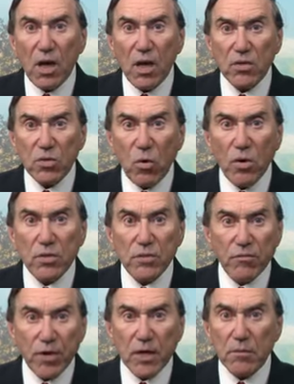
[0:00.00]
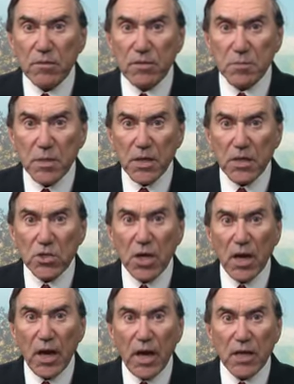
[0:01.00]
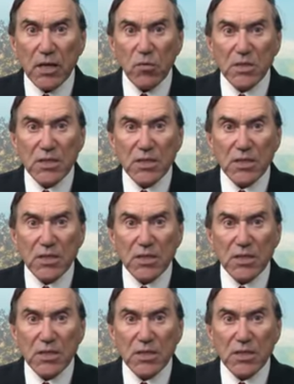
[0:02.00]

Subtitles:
Doyle's freedom of speech and he was